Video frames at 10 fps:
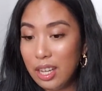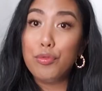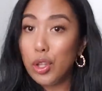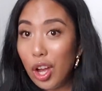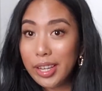
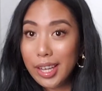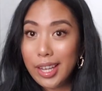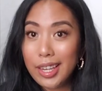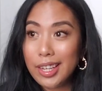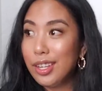
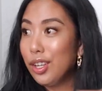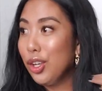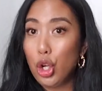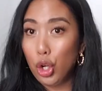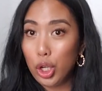vlogging,
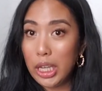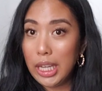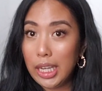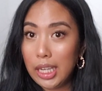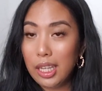
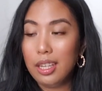cooking,